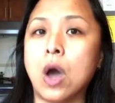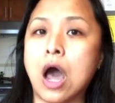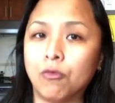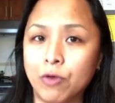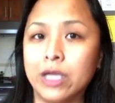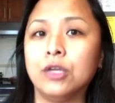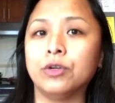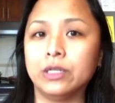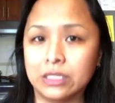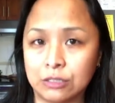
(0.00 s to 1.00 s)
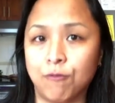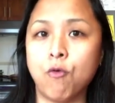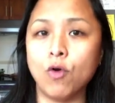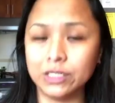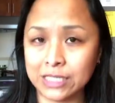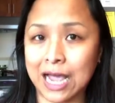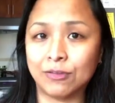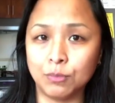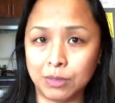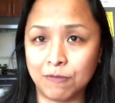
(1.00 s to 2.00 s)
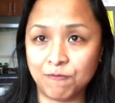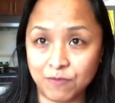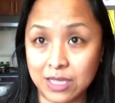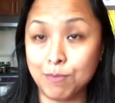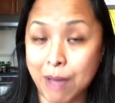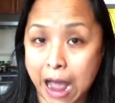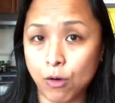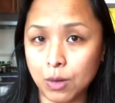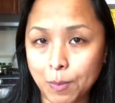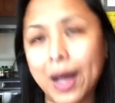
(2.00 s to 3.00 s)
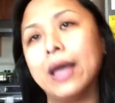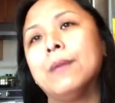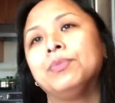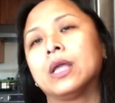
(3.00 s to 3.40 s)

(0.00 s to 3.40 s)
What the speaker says: how regular this force has to be powered by.